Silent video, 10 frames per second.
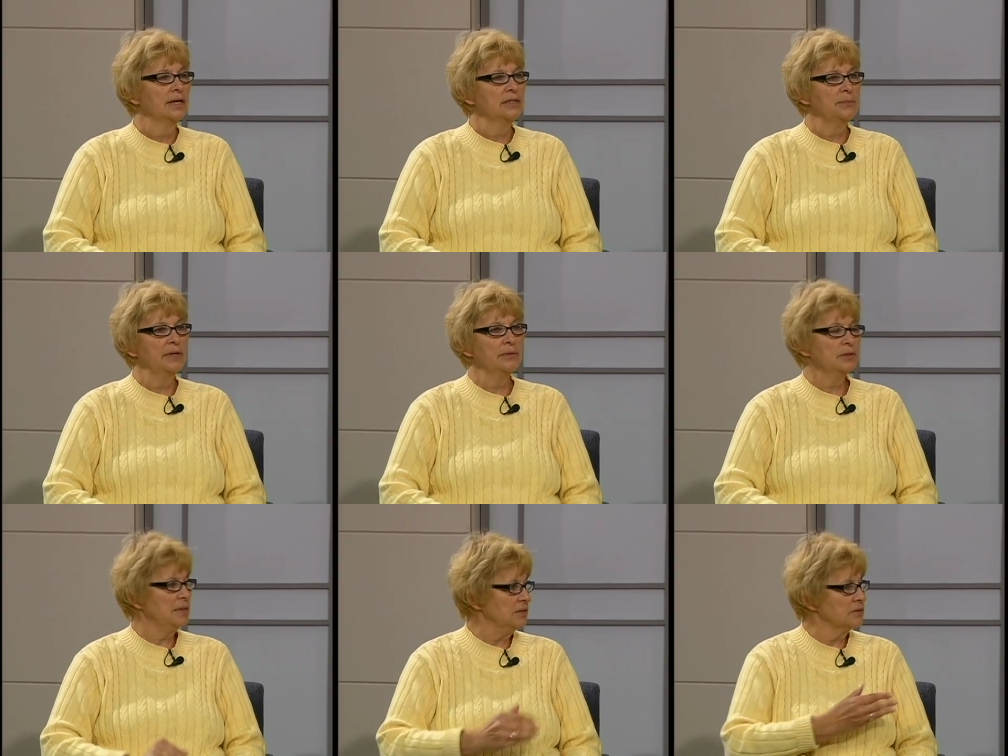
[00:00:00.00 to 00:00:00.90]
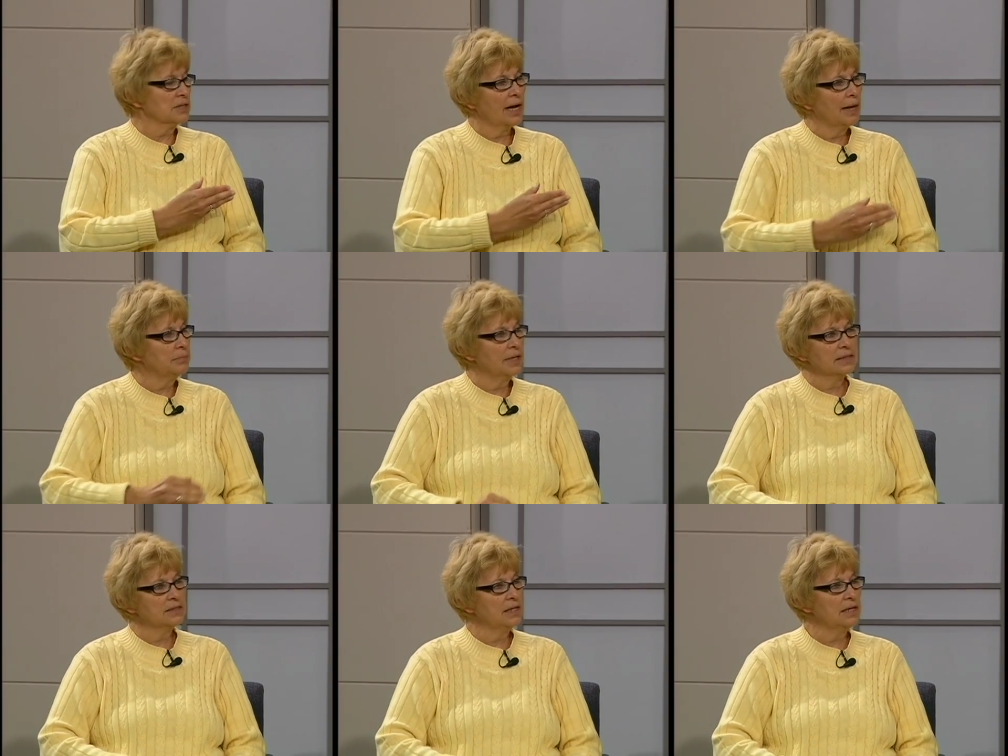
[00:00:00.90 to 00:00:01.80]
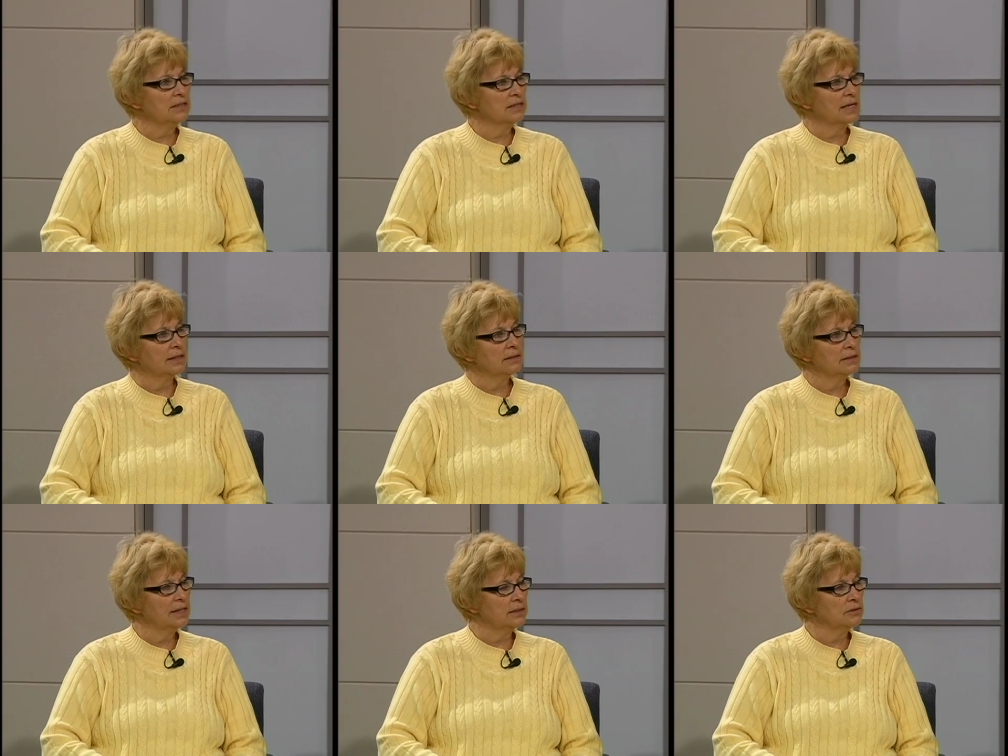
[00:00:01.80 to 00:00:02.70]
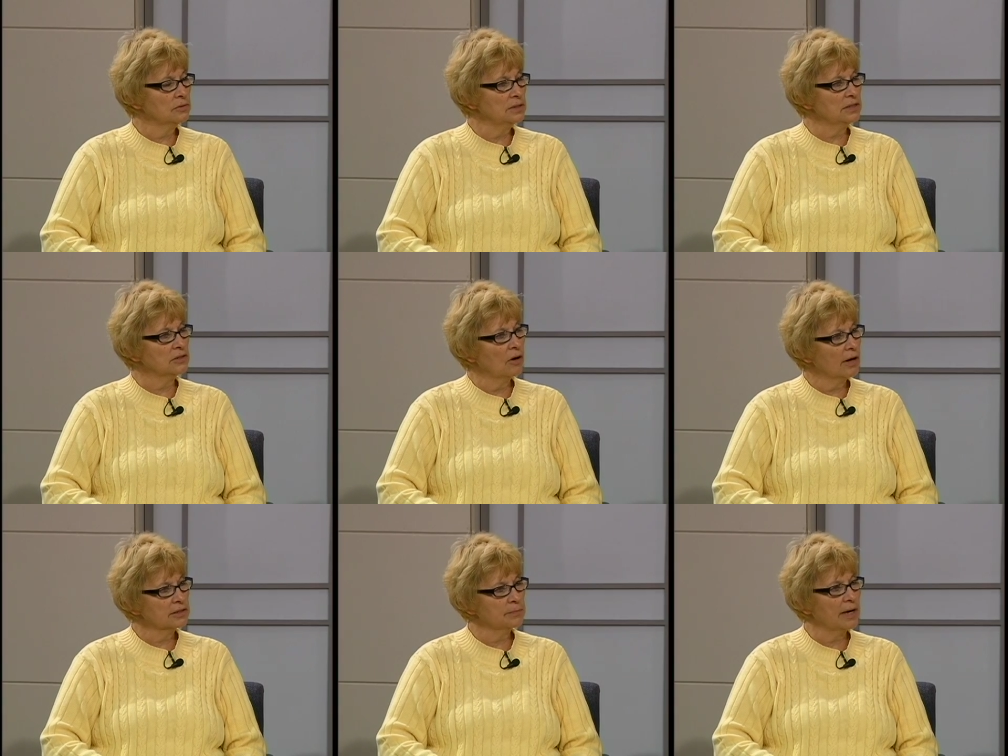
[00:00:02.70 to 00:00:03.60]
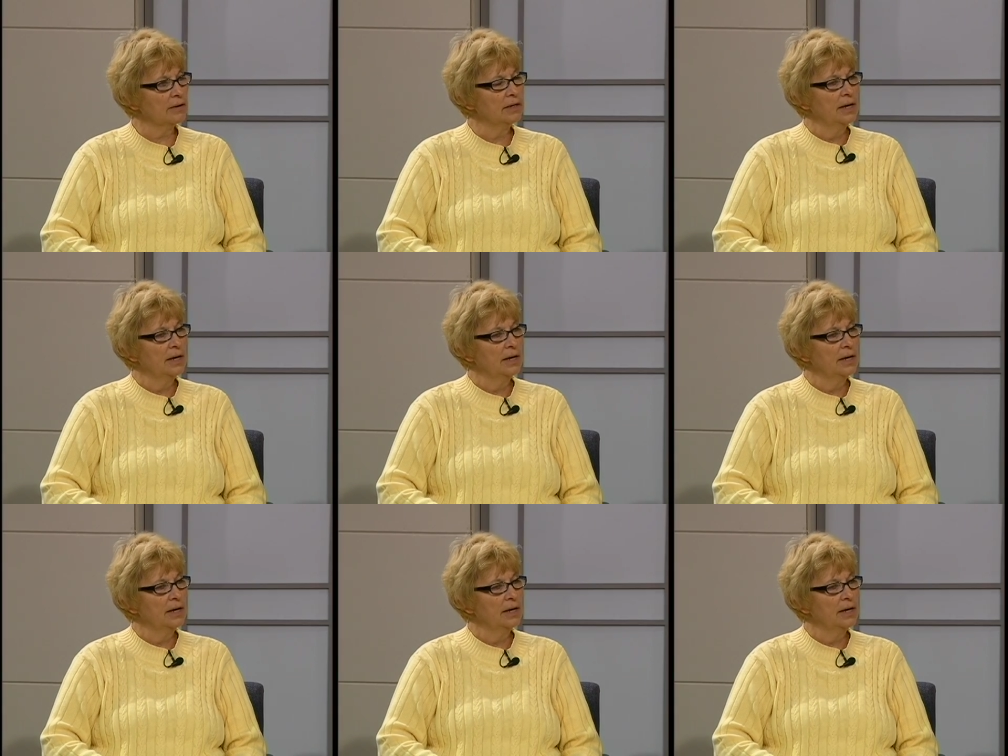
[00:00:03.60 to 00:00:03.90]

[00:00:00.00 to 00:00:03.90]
to be able to meet those complex needs that Teresa talked about,